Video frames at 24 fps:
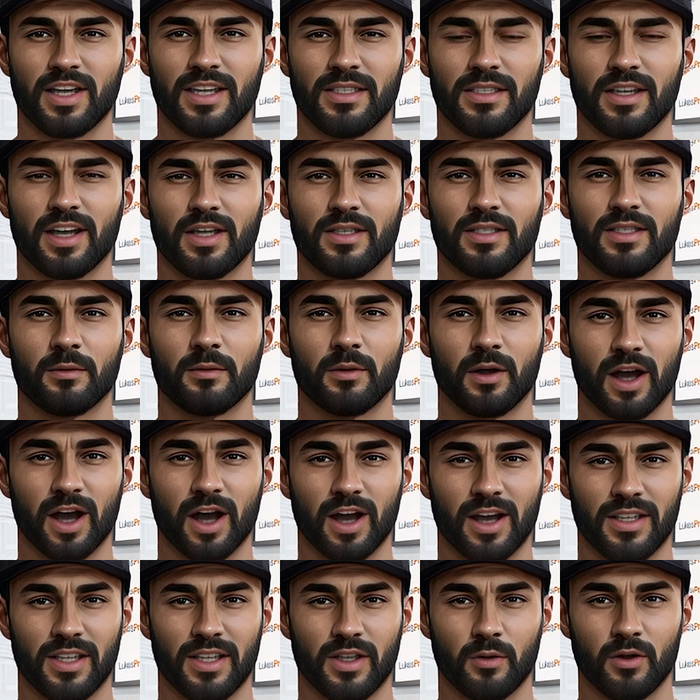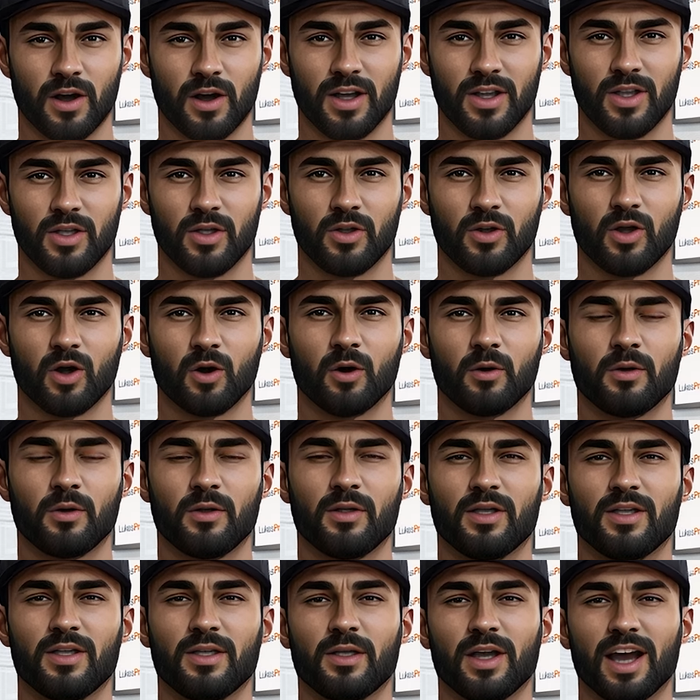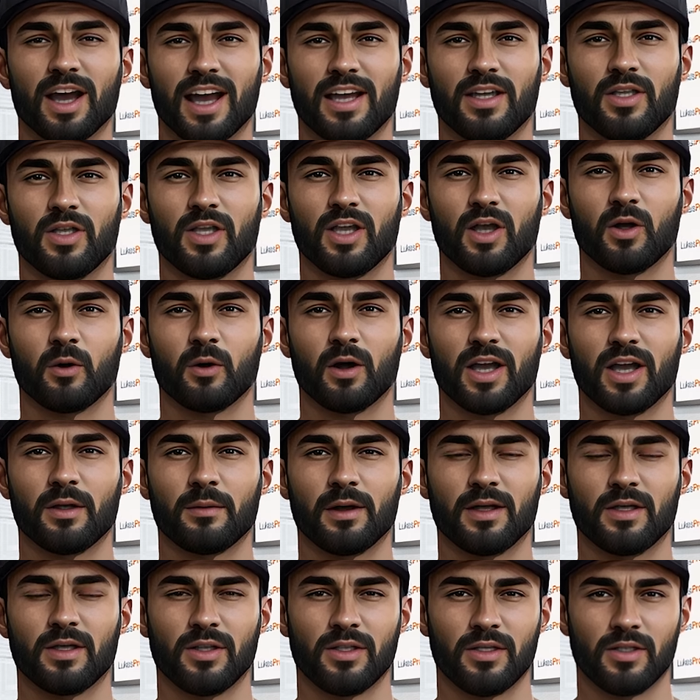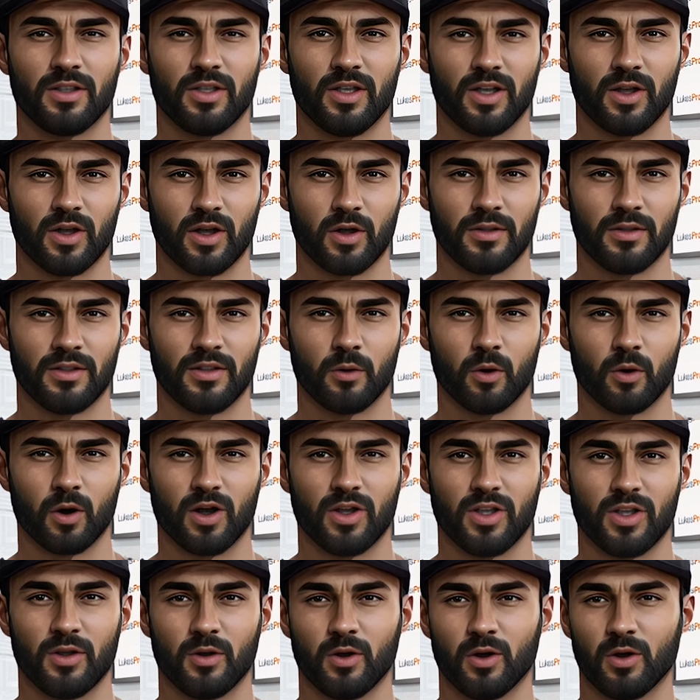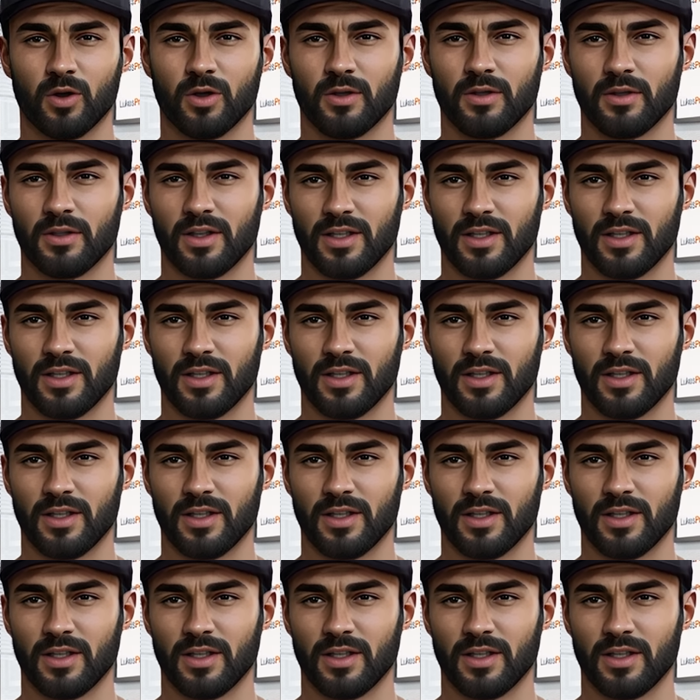details behind the rent controls that actually really matters to if it works or not.